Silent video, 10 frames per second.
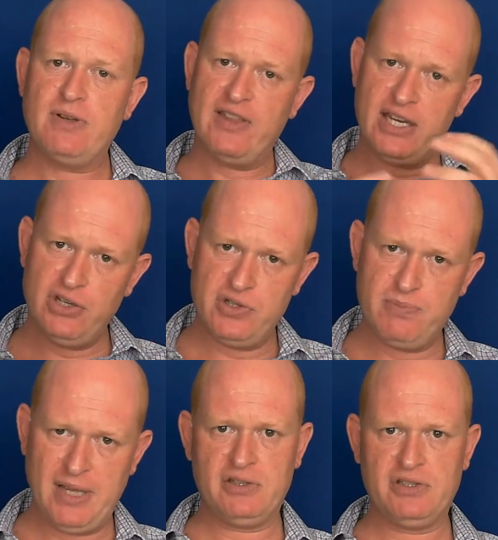We then use
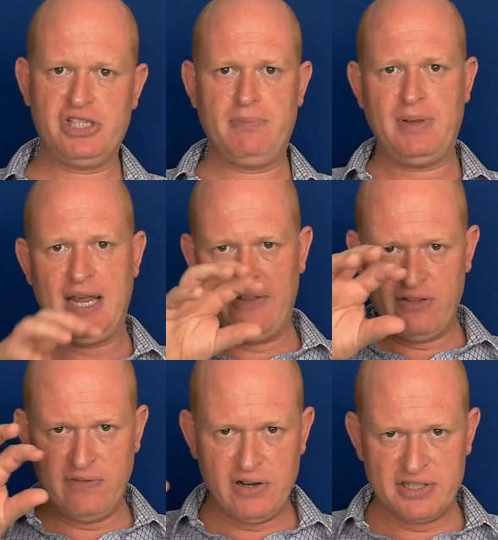Mailchimp and
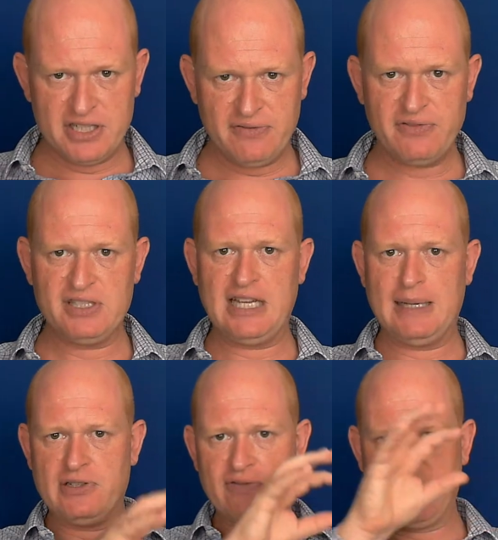the various different
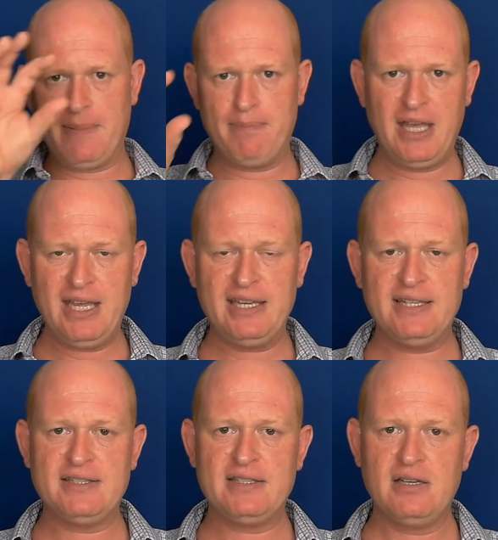types of
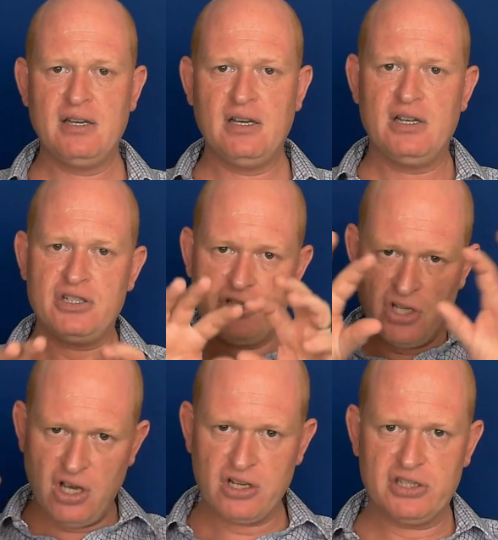campaigns to
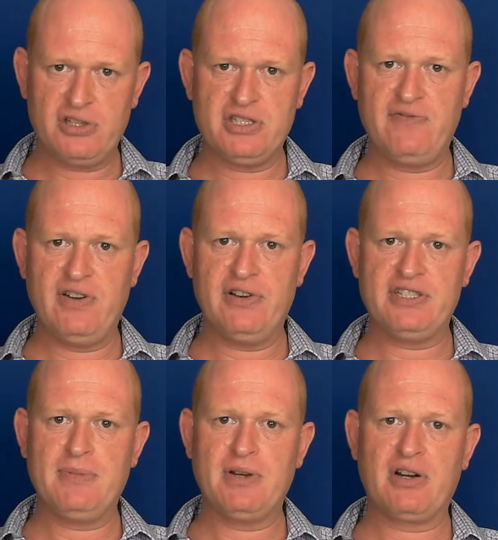target those
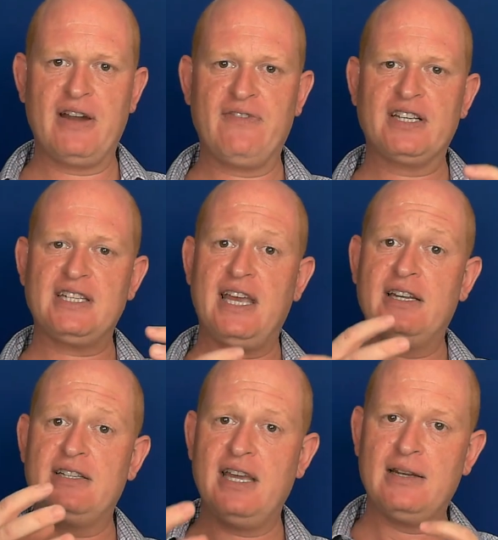various demographics
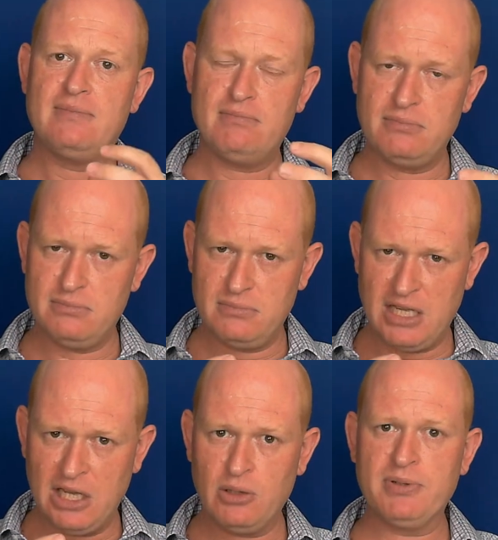and
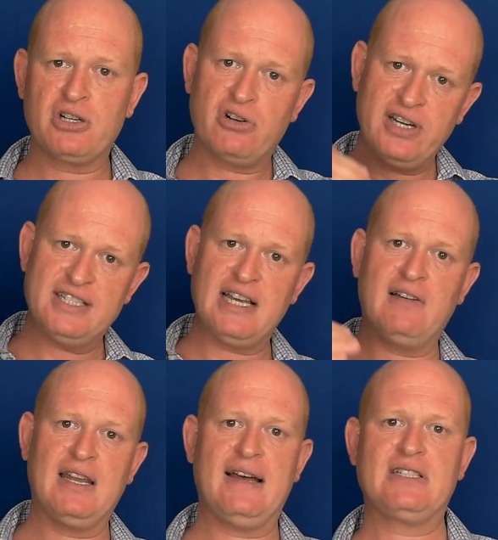help increase our
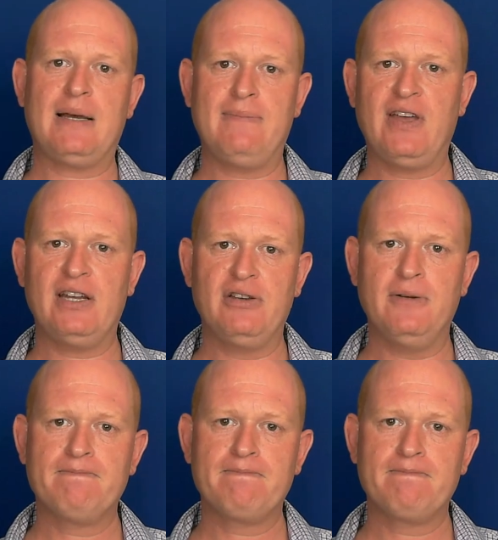lifetime value.